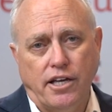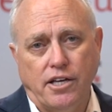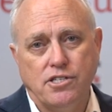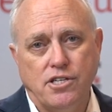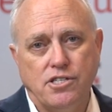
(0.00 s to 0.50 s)

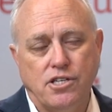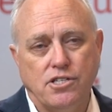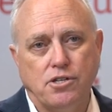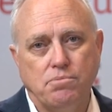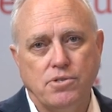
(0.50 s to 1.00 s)
legacy
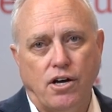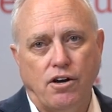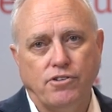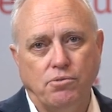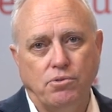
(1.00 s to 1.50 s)
systems
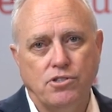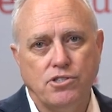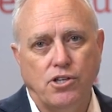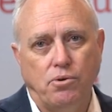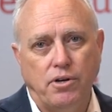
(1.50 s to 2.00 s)
often will
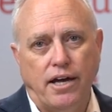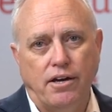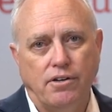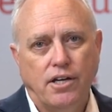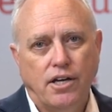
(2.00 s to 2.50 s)
slow
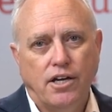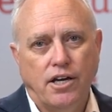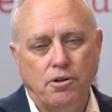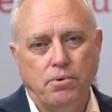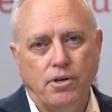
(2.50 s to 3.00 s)
down
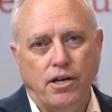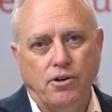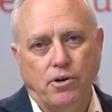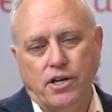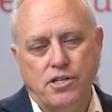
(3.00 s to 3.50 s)
an
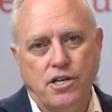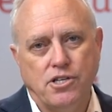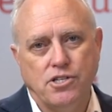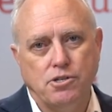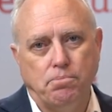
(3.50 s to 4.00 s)

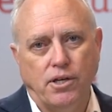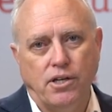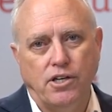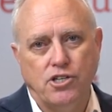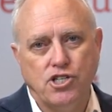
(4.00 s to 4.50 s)
organization's
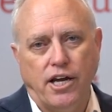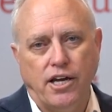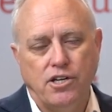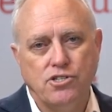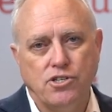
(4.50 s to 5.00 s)
ability to
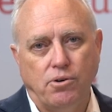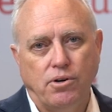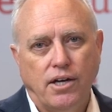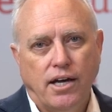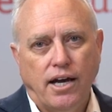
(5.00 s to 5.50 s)
change. So
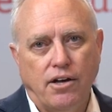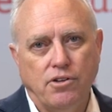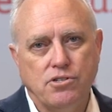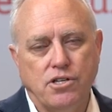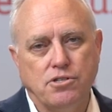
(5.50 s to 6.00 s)
how
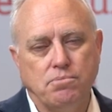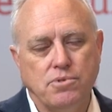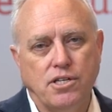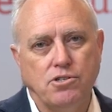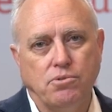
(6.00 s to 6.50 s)
those
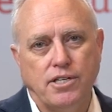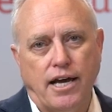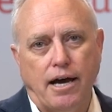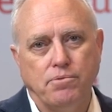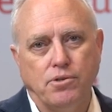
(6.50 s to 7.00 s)
systems need to
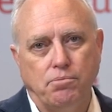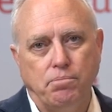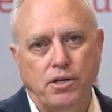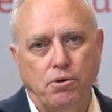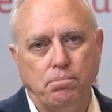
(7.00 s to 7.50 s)
adapt or
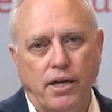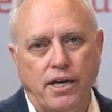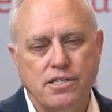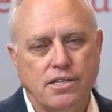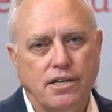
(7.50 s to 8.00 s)
be
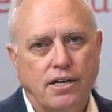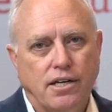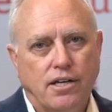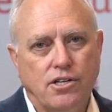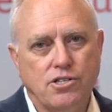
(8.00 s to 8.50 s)
replaced
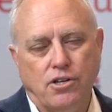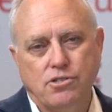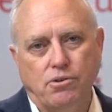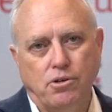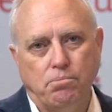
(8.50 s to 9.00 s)
is
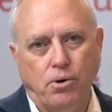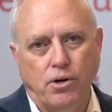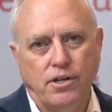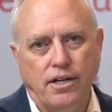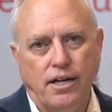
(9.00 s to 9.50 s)
also an
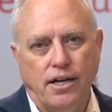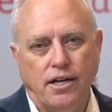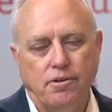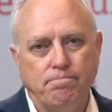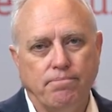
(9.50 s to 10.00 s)
important
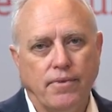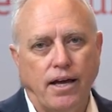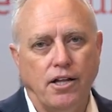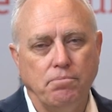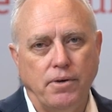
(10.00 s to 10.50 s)

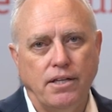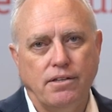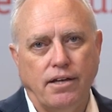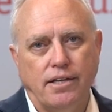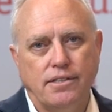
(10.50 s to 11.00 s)
element
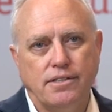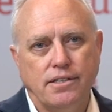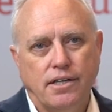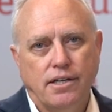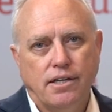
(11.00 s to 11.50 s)
that
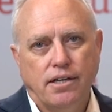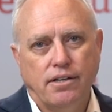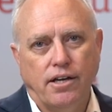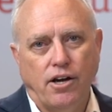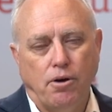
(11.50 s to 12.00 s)

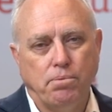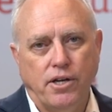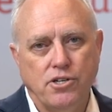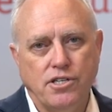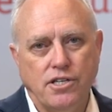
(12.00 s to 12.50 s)

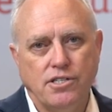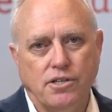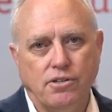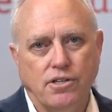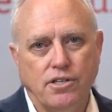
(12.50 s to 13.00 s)
operators need
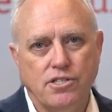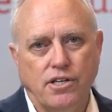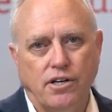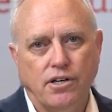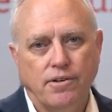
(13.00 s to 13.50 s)
to
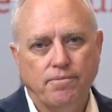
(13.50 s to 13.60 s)
consider.